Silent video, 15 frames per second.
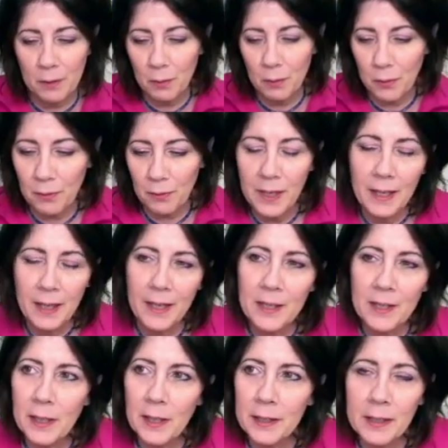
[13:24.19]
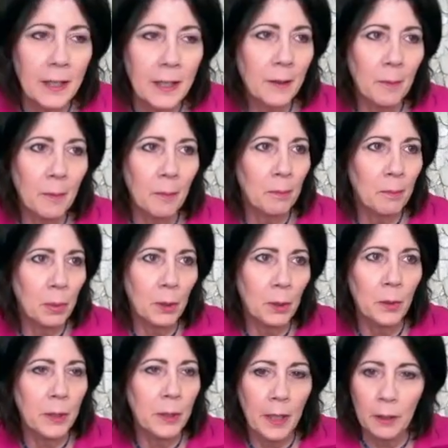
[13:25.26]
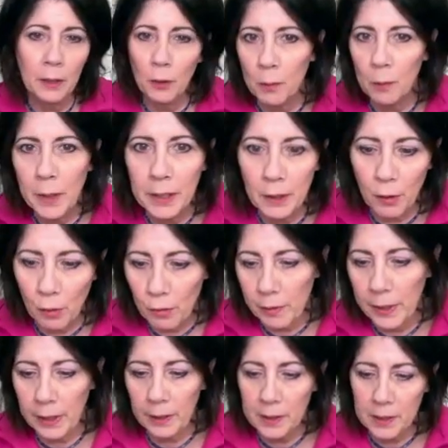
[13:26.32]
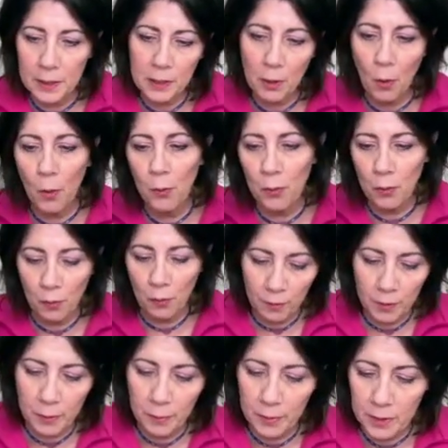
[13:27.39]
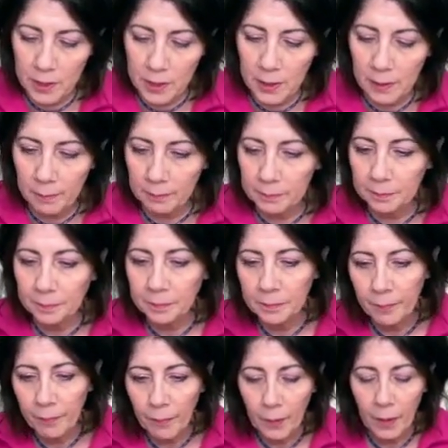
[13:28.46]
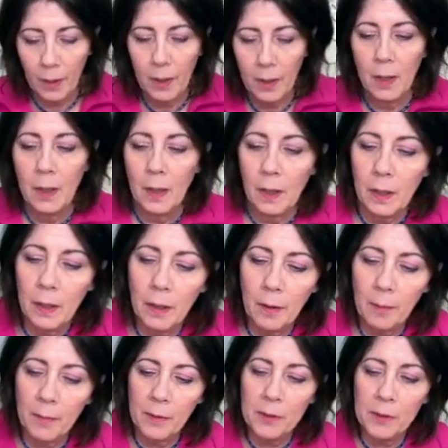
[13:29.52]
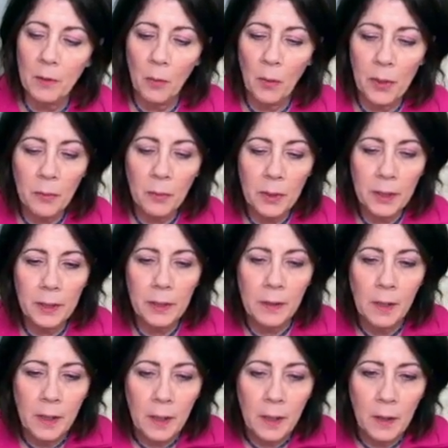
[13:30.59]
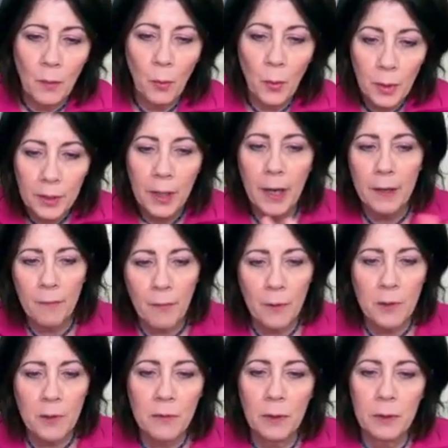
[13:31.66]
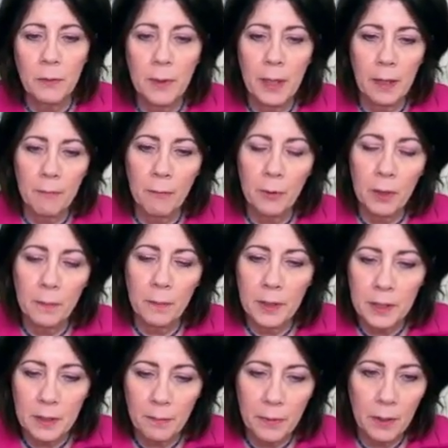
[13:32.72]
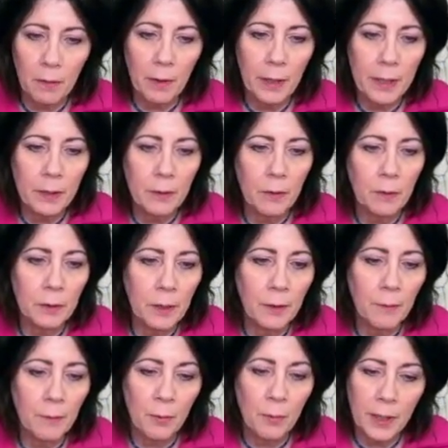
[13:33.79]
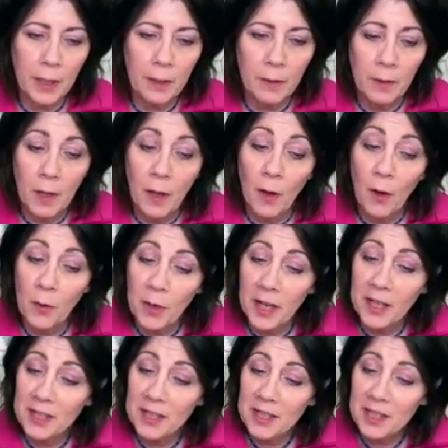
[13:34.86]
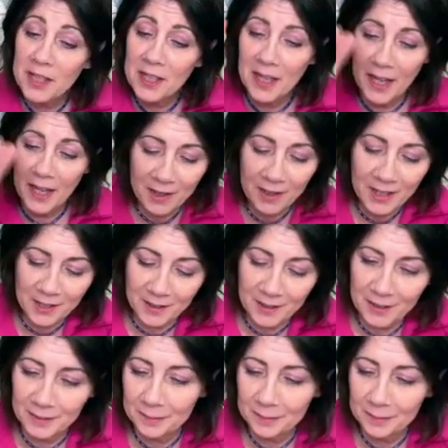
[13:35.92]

Two or three. It's like taking blue and yellow and making green. It's its own new frequency. Um, so what are we gonna what kind, first of all, do we have? Would it be something right now, left, prenatal? Okay, this is inherited.